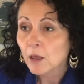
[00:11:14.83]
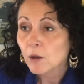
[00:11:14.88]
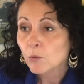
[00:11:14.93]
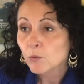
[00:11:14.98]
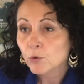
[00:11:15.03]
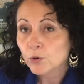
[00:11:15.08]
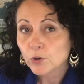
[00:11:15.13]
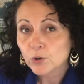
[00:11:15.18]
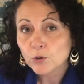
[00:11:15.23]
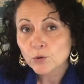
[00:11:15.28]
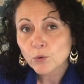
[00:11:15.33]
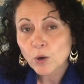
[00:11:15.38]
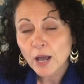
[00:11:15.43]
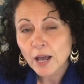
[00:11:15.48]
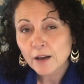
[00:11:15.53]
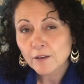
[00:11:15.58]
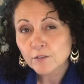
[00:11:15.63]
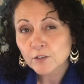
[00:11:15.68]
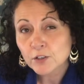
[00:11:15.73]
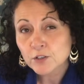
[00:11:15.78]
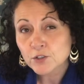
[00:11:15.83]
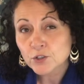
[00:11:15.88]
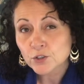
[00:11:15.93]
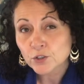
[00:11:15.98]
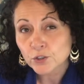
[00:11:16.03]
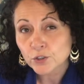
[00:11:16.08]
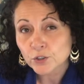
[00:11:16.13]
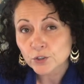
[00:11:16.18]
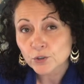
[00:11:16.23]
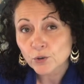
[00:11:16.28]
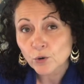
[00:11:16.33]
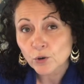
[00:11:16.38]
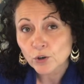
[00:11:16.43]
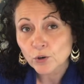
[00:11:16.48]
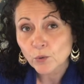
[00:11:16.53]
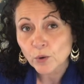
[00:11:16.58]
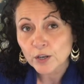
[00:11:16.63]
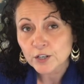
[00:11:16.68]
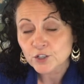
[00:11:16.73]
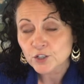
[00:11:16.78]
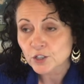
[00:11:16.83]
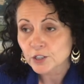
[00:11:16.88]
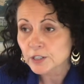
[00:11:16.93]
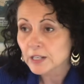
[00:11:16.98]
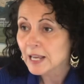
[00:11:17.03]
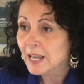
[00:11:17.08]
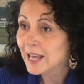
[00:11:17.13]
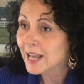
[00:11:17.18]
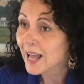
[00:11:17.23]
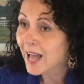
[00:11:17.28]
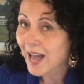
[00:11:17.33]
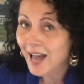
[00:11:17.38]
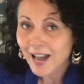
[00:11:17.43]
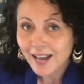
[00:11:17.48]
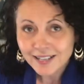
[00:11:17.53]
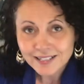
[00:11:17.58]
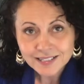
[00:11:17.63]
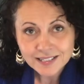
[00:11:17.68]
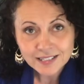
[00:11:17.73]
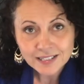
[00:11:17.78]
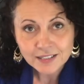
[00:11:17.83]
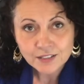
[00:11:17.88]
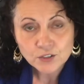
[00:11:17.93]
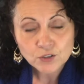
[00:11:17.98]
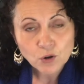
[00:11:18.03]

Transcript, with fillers: When you have concern or a question, ask it.